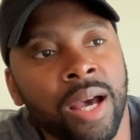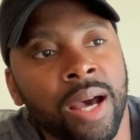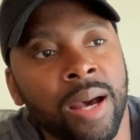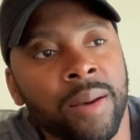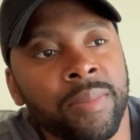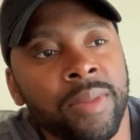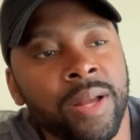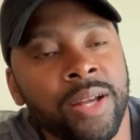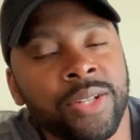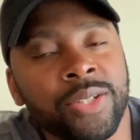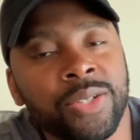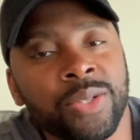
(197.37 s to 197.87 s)

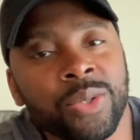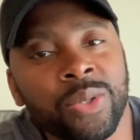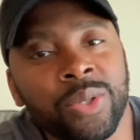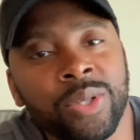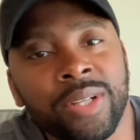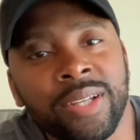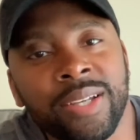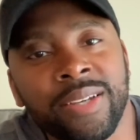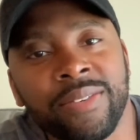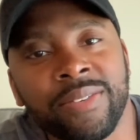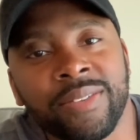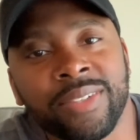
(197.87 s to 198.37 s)
I'm not
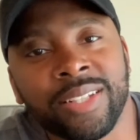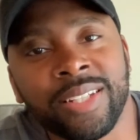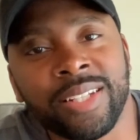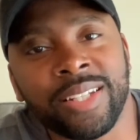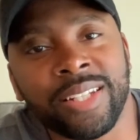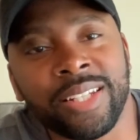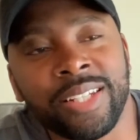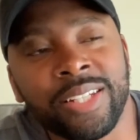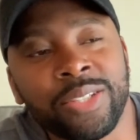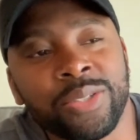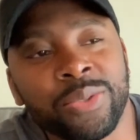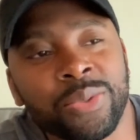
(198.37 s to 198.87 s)
sure if
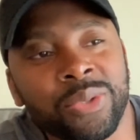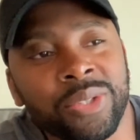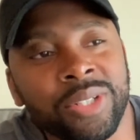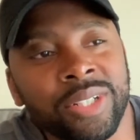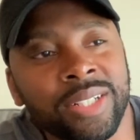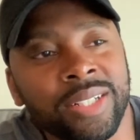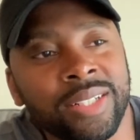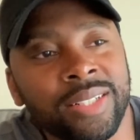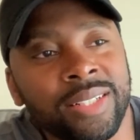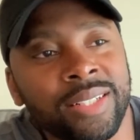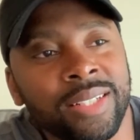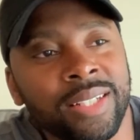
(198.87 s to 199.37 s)
Clint
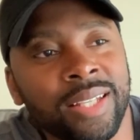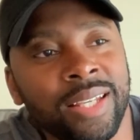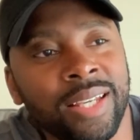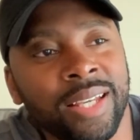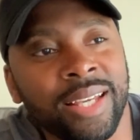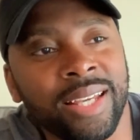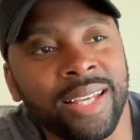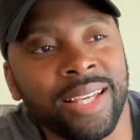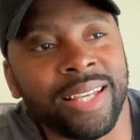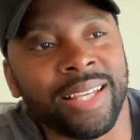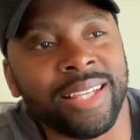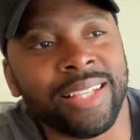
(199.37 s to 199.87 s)
Eastwood
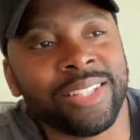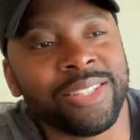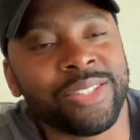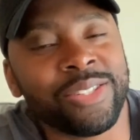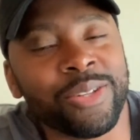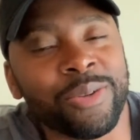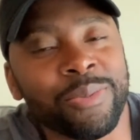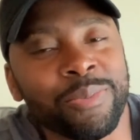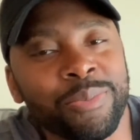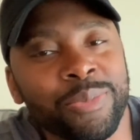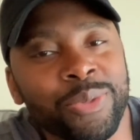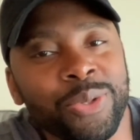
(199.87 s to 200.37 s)
is
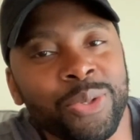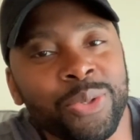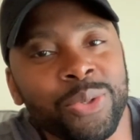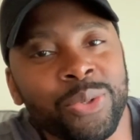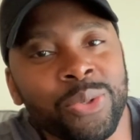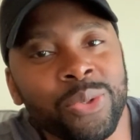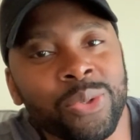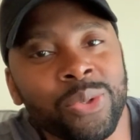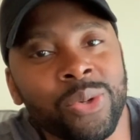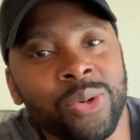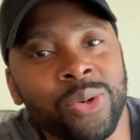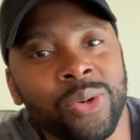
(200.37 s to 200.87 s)
the
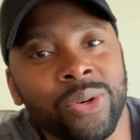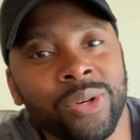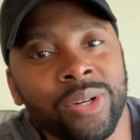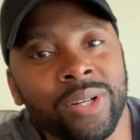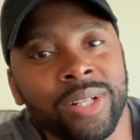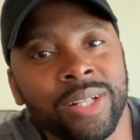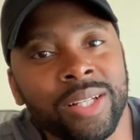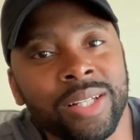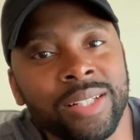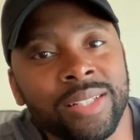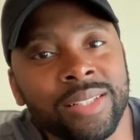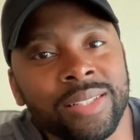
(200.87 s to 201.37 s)
mule
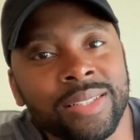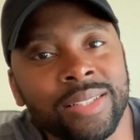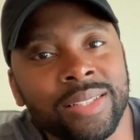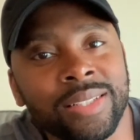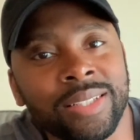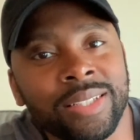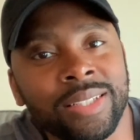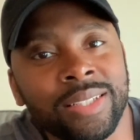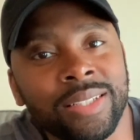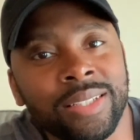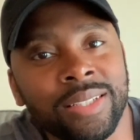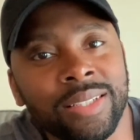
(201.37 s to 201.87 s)
or is
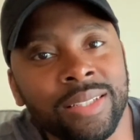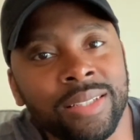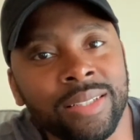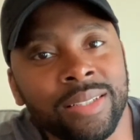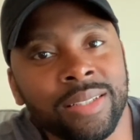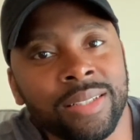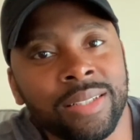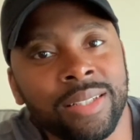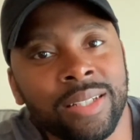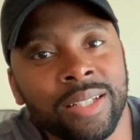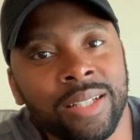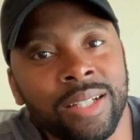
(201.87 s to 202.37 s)

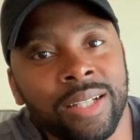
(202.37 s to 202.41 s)
he